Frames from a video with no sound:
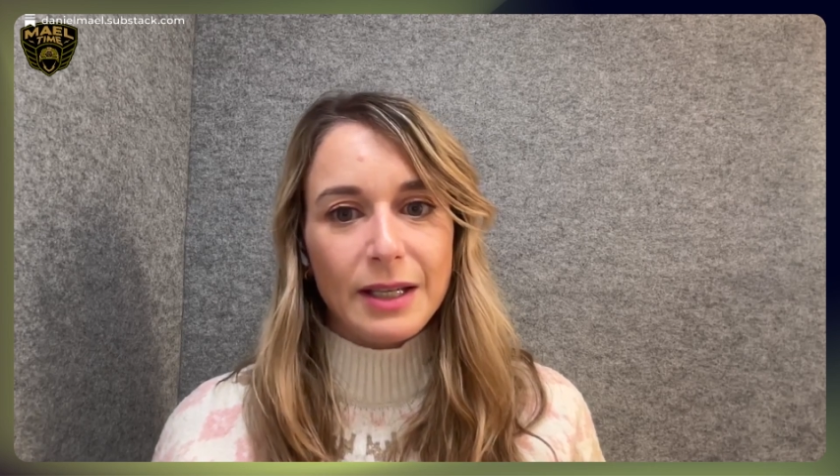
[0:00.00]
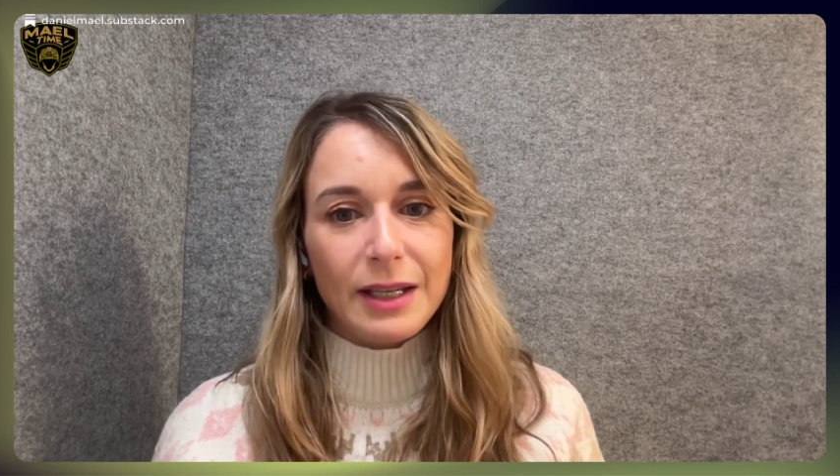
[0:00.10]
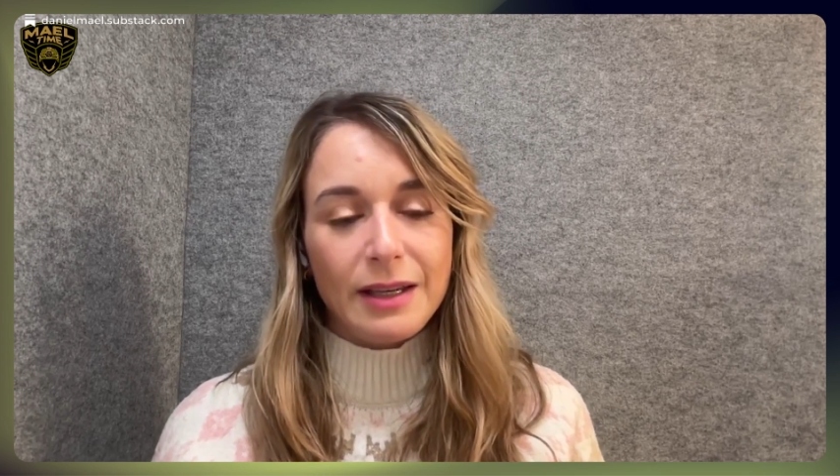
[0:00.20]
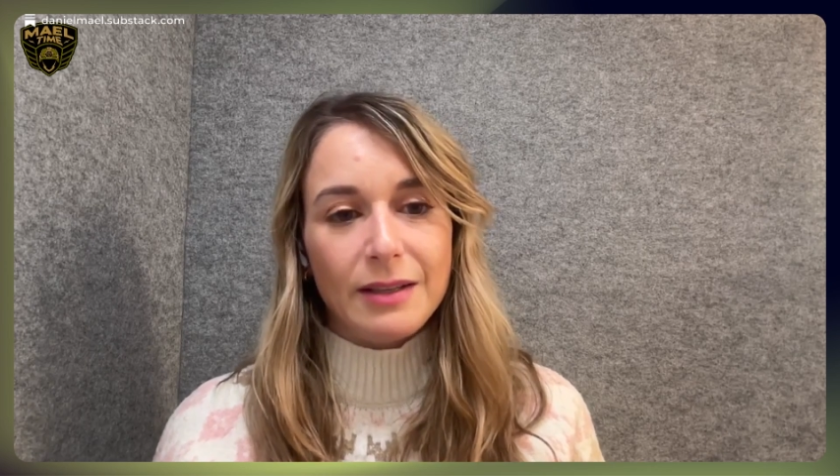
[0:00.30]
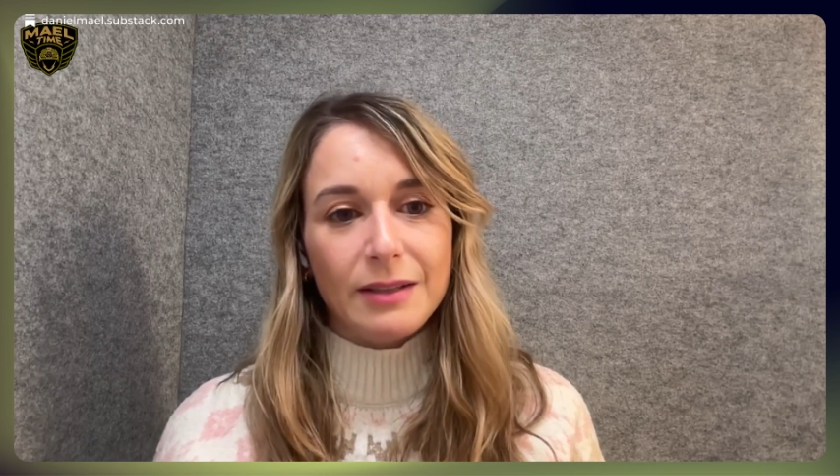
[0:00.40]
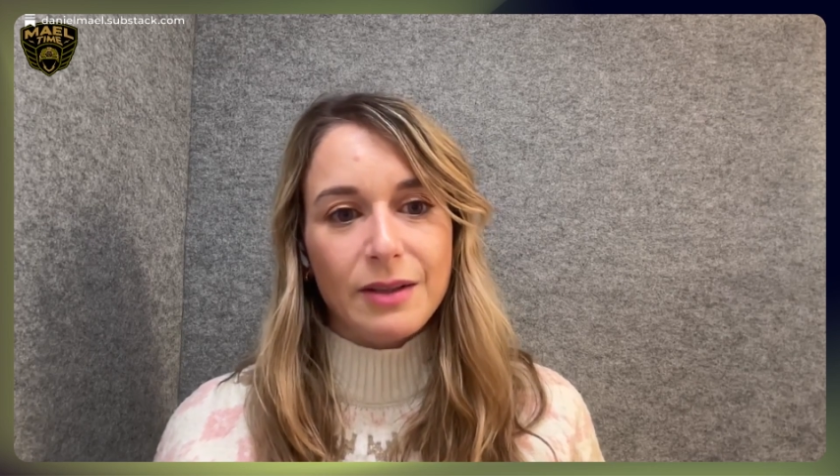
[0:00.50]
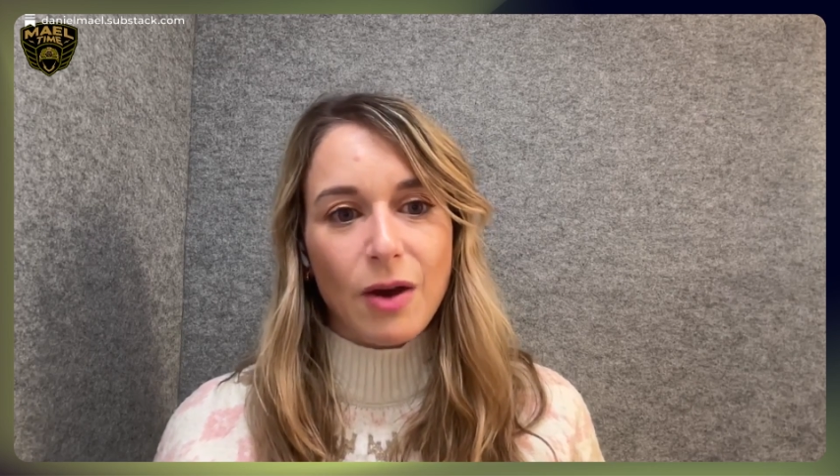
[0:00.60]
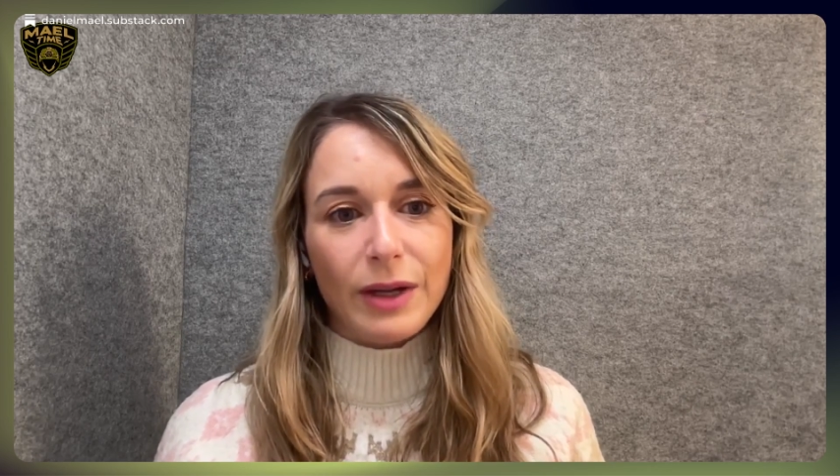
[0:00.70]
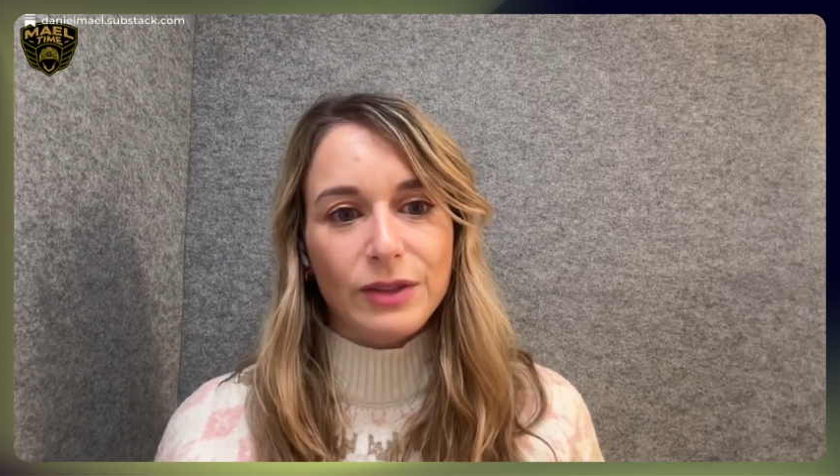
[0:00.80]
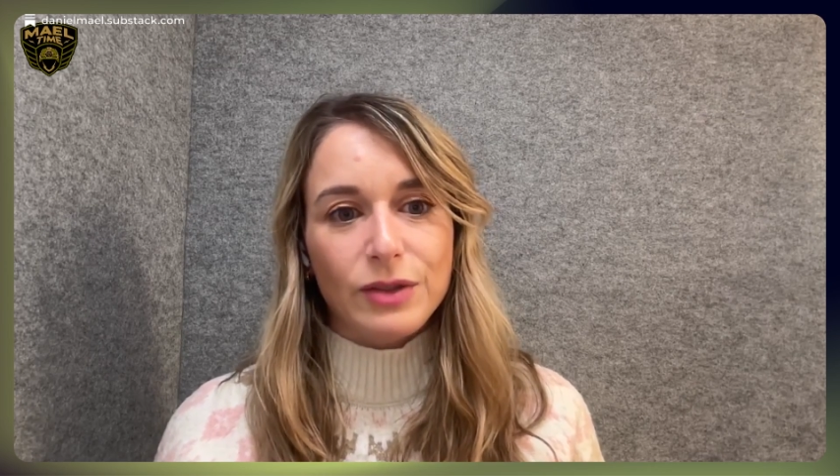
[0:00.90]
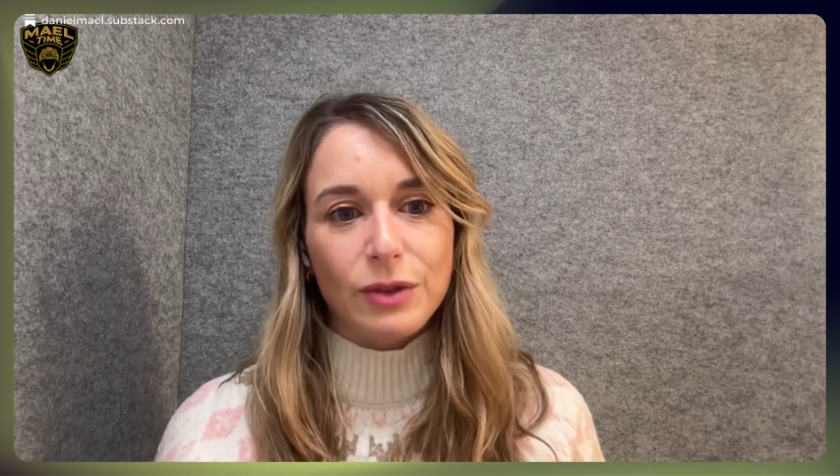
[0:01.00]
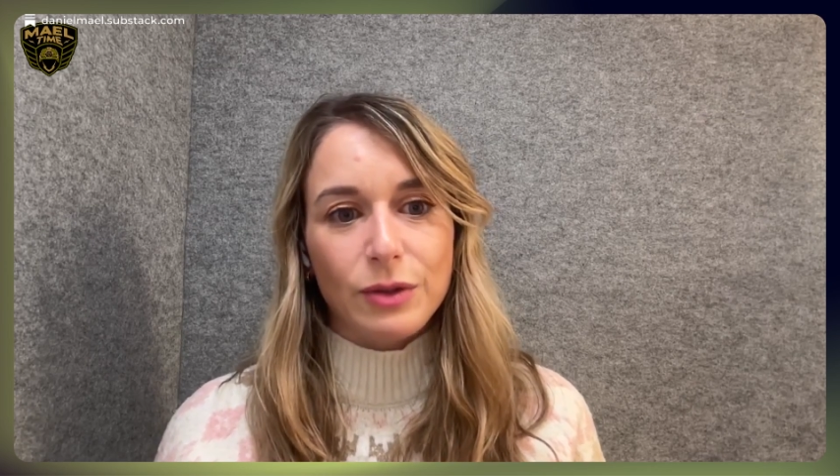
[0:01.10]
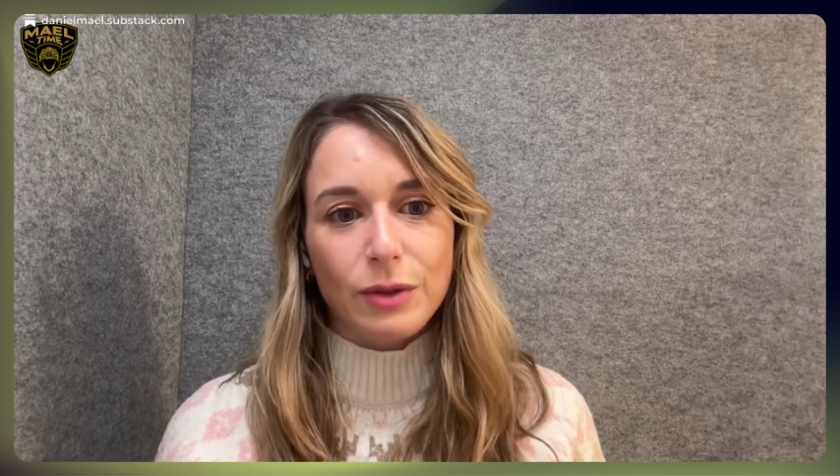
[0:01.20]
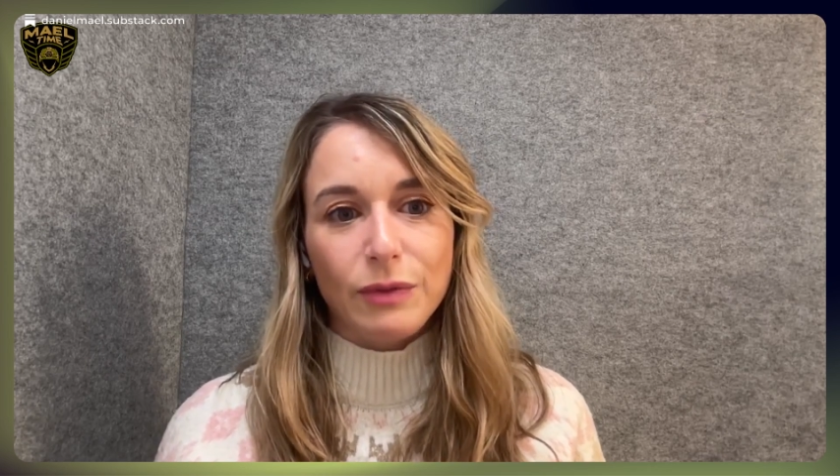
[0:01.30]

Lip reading: is going to